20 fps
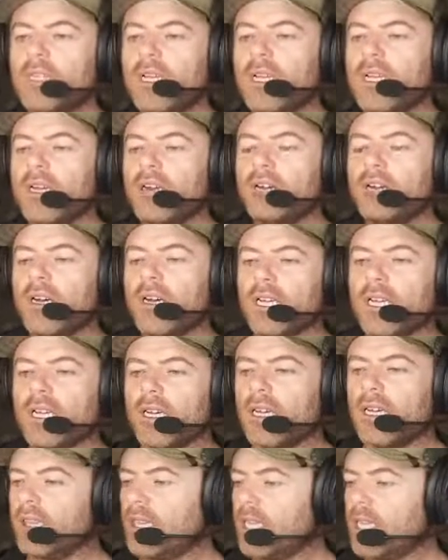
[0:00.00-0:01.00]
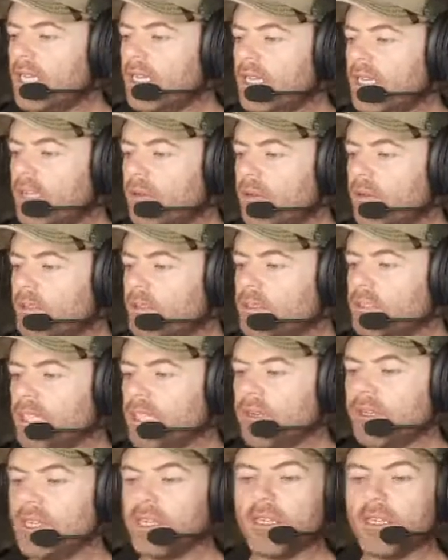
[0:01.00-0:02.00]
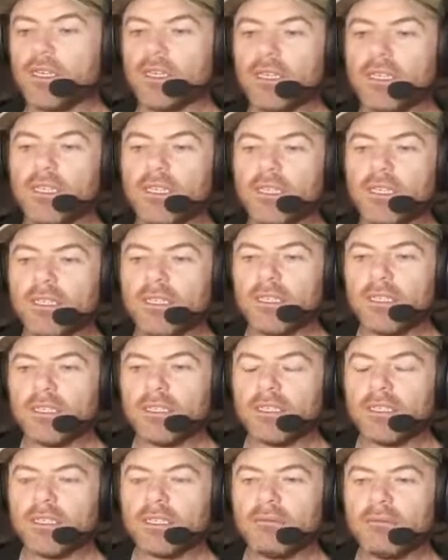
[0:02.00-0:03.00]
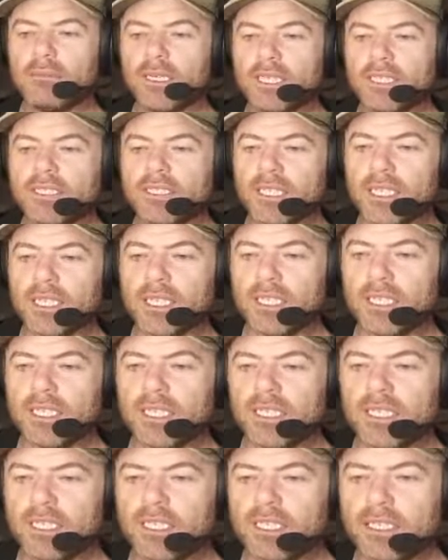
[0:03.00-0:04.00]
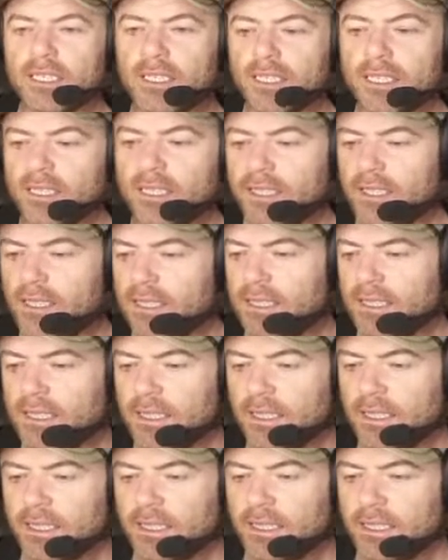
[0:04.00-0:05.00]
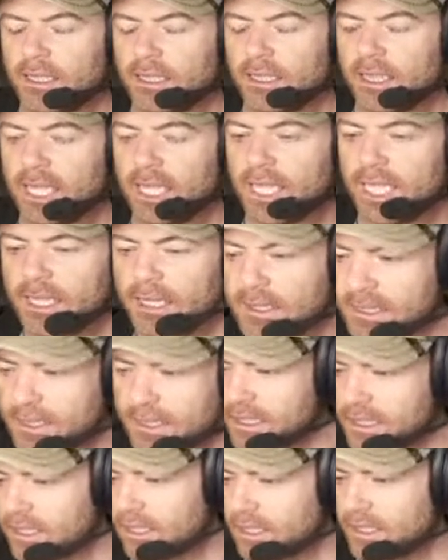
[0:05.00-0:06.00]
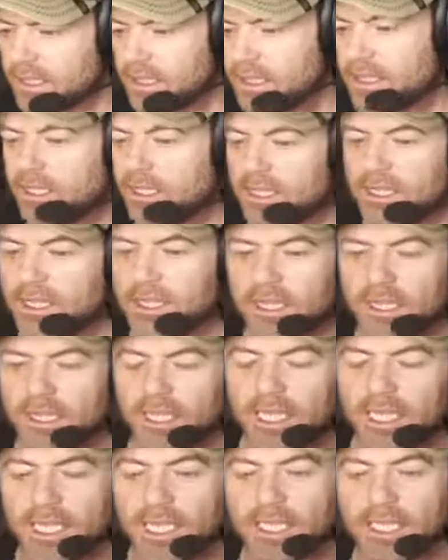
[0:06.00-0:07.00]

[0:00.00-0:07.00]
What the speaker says: Right, I think I know what's going on. Basically, this is